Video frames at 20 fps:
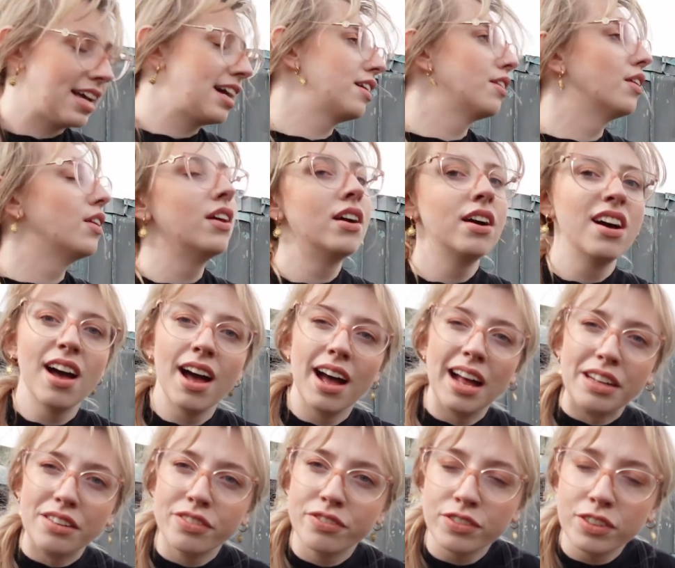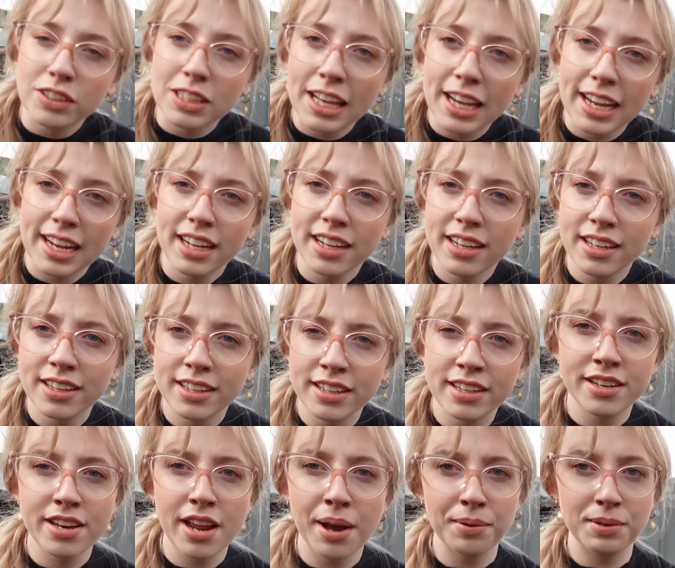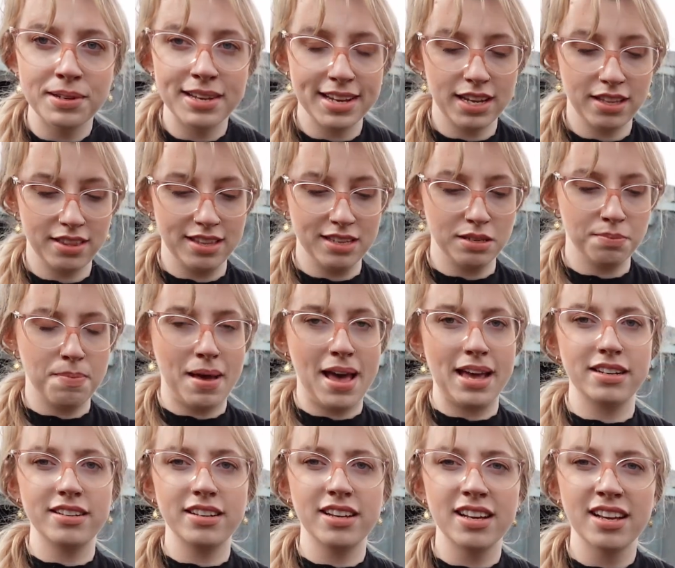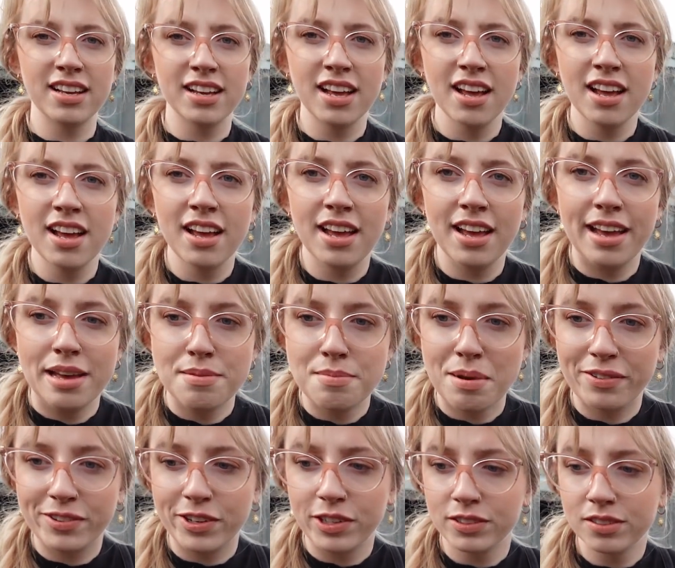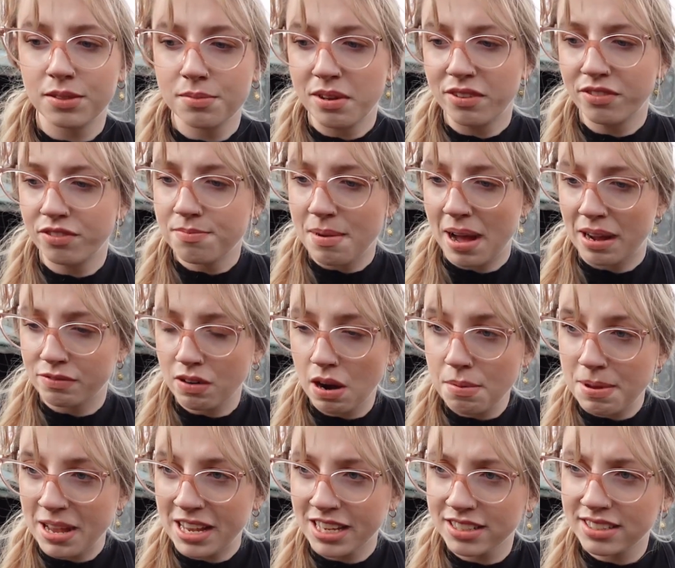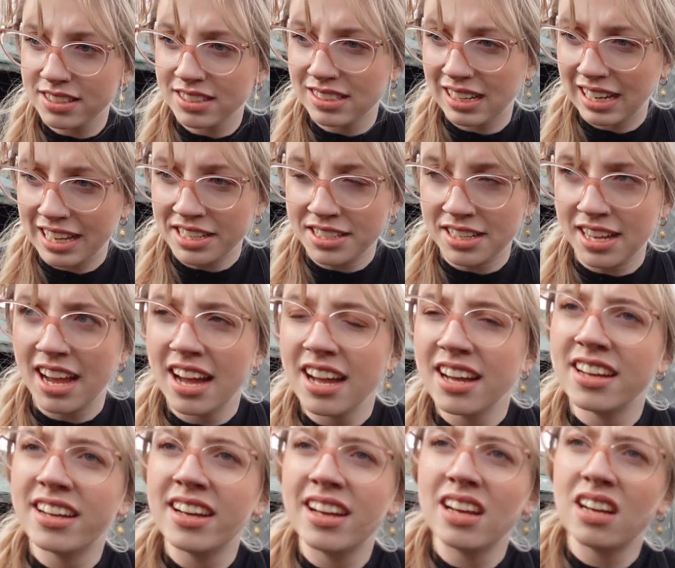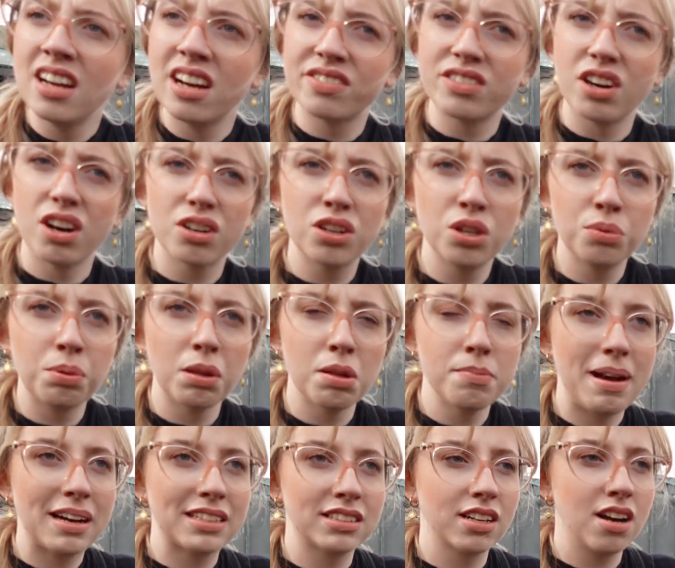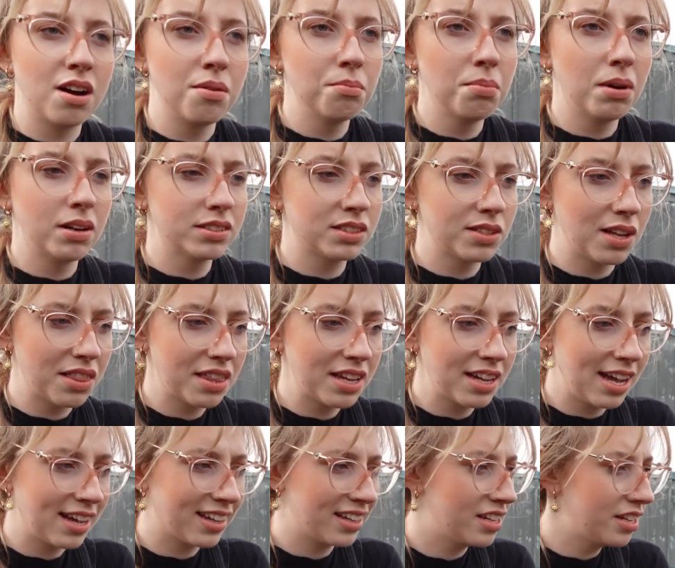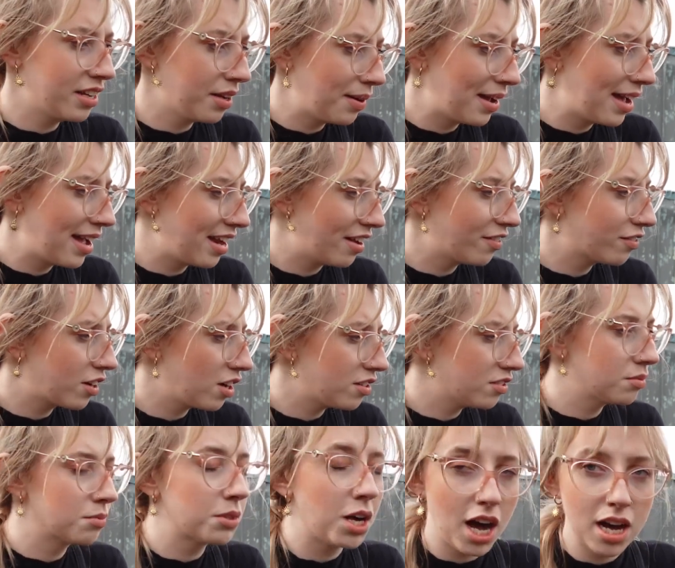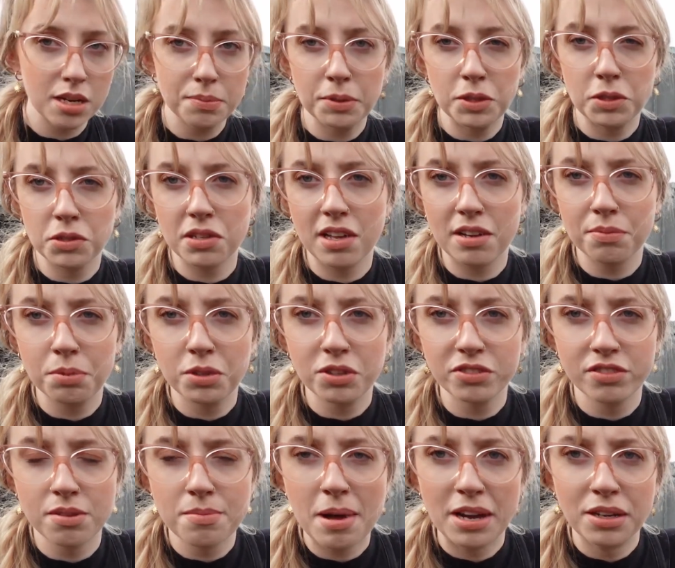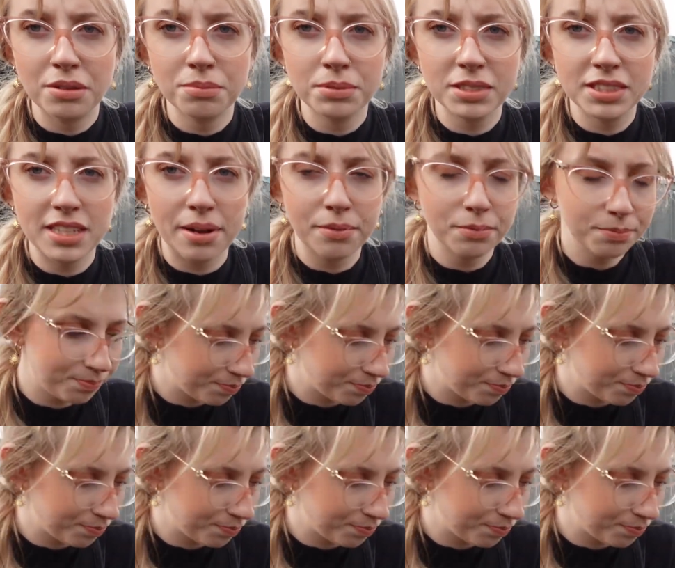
out and fully no-dig this bed. I've got some of my rabbits' litter, I've got a couple of bags of compost, so I think I can do it, and I've got some cardboard that I brought from home, so